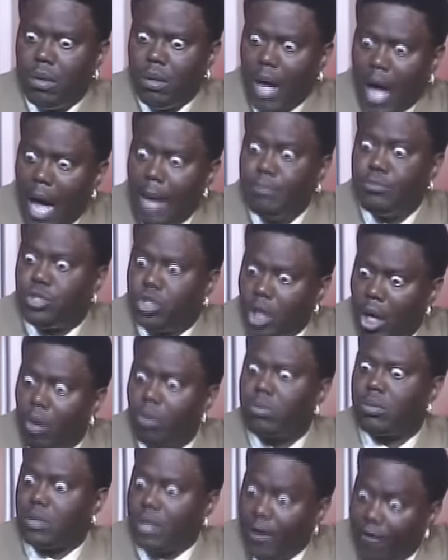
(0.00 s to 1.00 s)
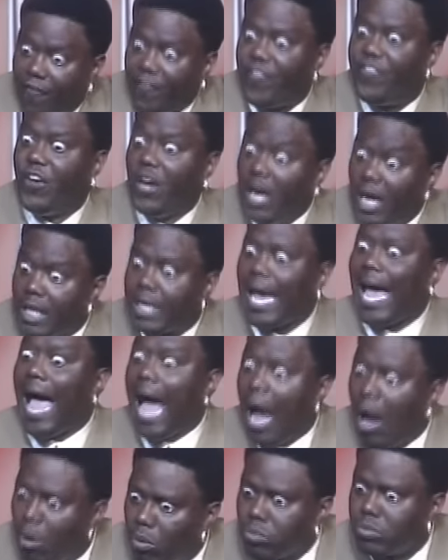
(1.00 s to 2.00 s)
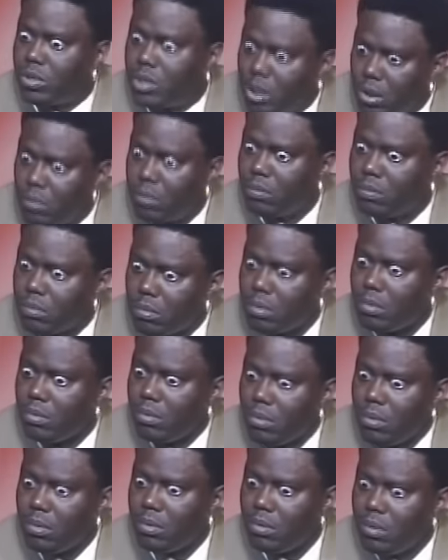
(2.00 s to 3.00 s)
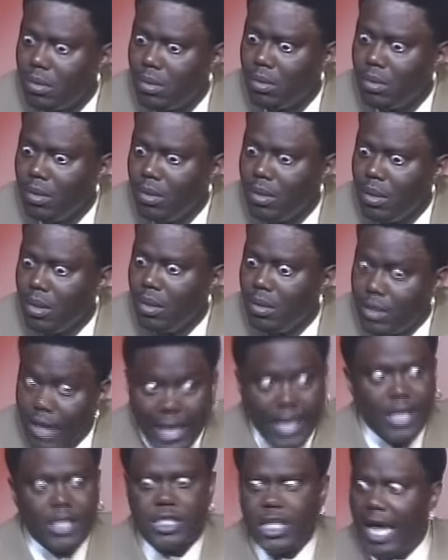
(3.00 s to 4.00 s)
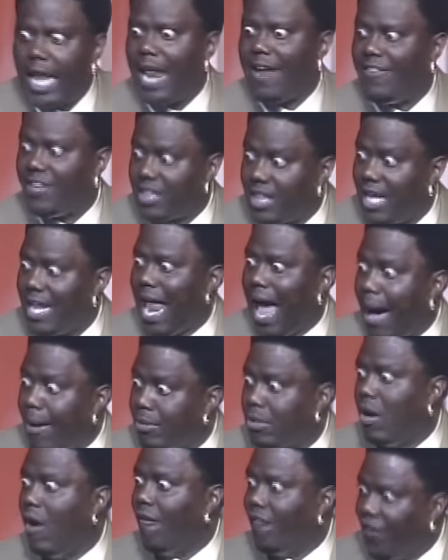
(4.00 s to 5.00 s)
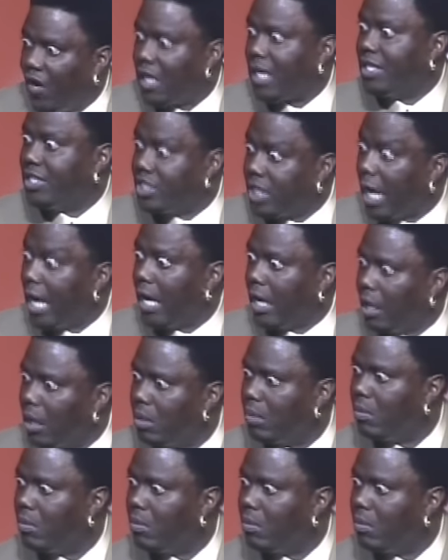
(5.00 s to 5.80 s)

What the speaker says: I'm joked the fuck out. They just said everything I was gonna fucking say.